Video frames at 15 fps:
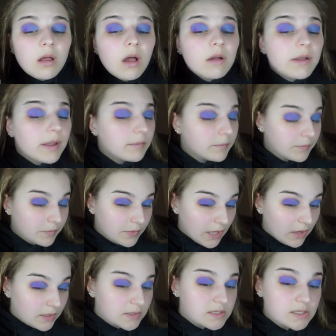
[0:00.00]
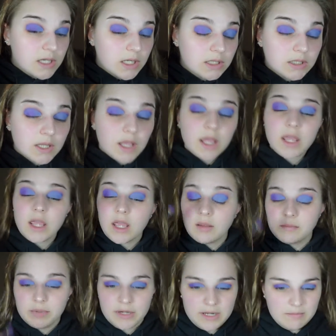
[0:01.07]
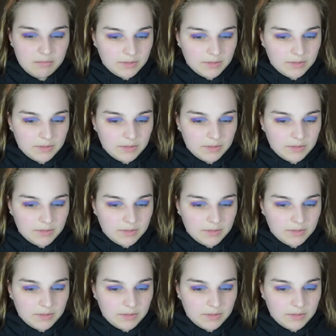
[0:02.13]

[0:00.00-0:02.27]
Okay, that looks good and pretty